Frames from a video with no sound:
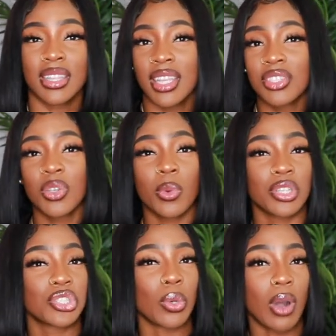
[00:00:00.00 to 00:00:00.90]
things you want
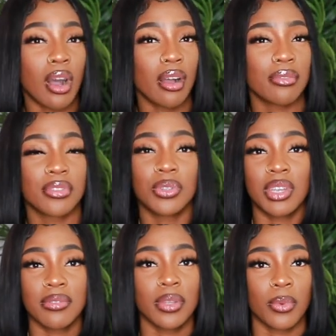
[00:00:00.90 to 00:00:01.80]
to show off, you
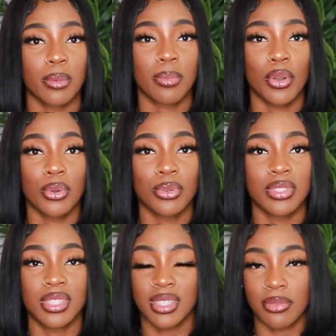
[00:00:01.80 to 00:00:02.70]
definitely want to
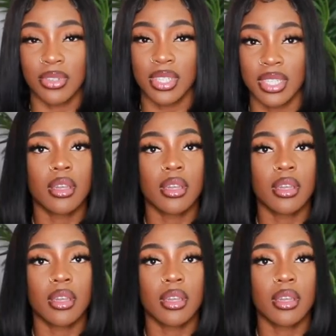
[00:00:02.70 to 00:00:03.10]
pose differently.